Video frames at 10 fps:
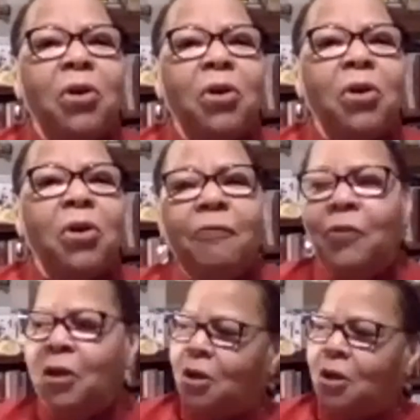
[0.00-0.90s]
off
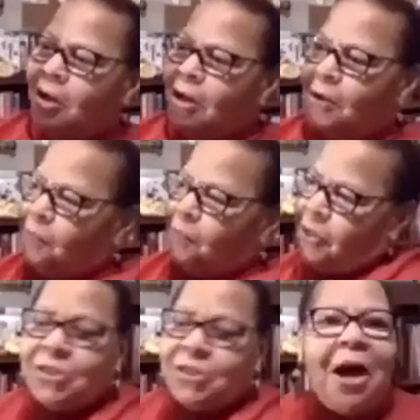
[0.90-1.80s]
the
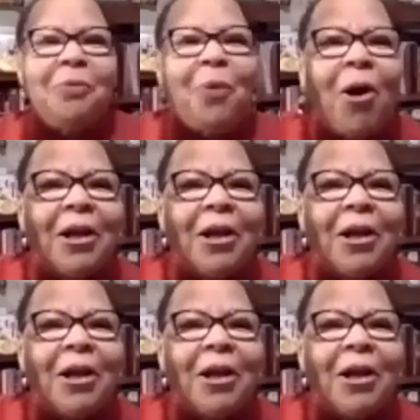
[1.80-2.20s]
sidewalk at the